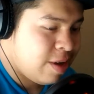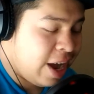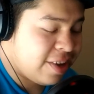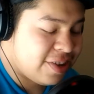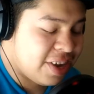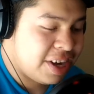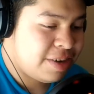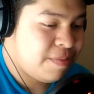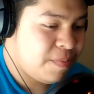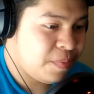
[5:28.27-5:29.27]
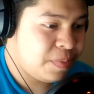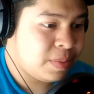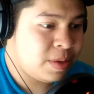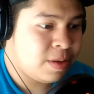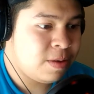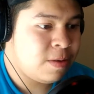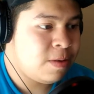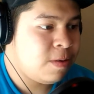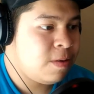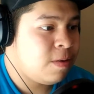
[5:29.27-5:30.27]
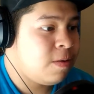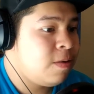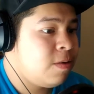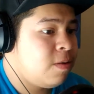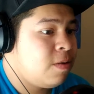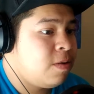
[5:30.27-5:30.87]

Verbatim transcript: want nice to make son. change. We How are we going to do it?